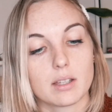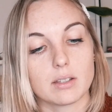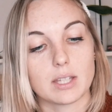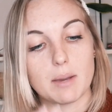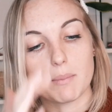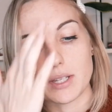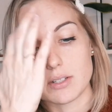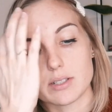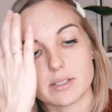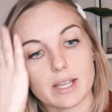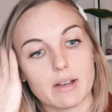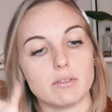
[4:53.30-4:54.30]
You can make
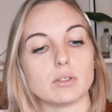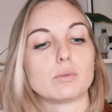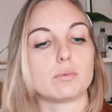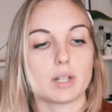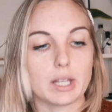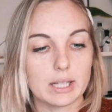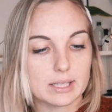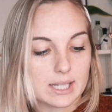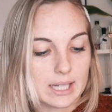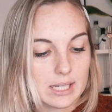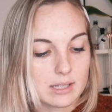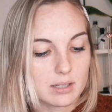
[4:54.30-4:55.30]
yourself look really
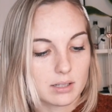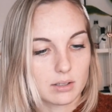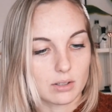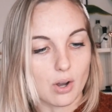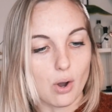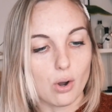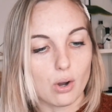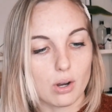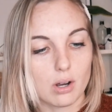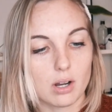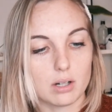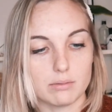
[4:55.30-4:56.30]
tanned
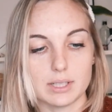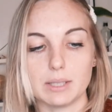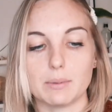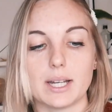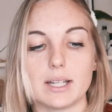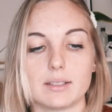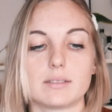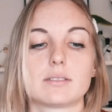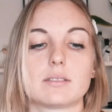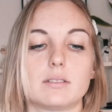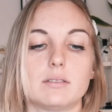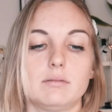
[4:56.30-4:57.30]
or really white.
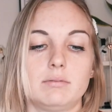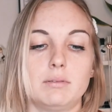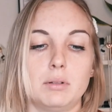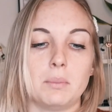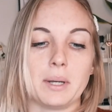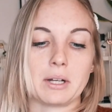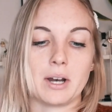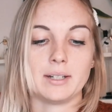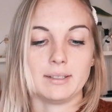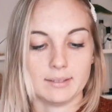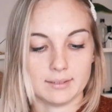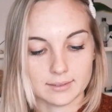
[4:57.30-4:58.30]
So, oh my
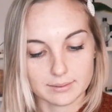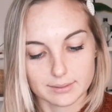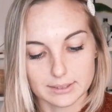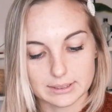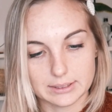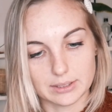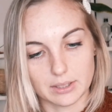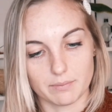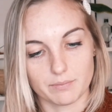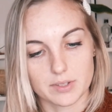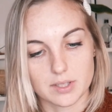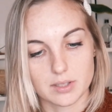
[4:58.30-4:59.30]
god.
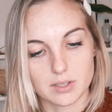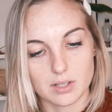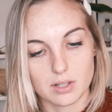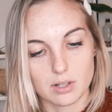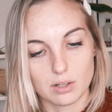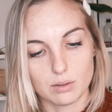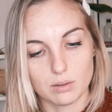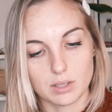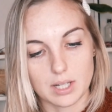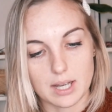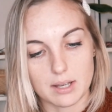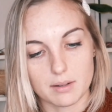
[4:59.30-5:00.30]
So
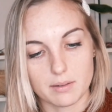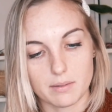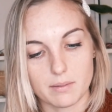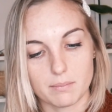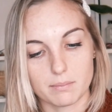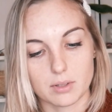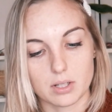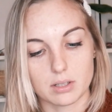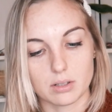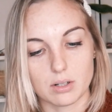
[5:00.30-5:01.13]
I'm gonna